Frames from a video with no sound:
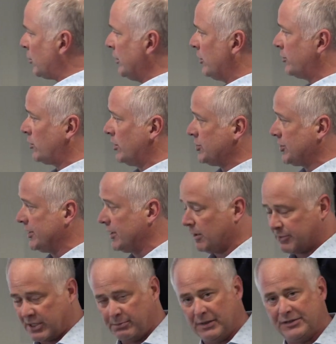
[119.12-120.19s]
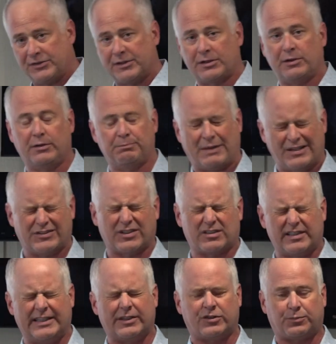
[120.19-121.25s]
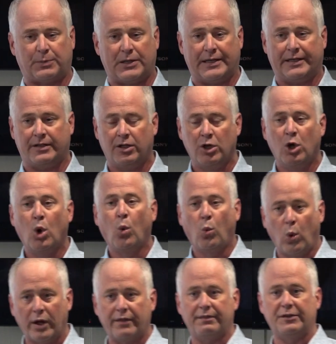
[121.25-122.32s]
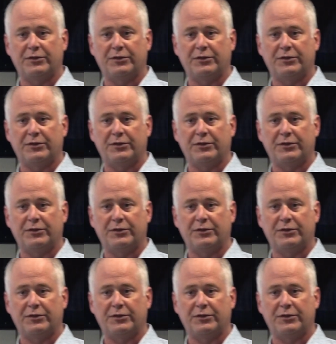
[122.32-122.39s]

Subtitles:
here's our agenda. I'm going to basically explain what the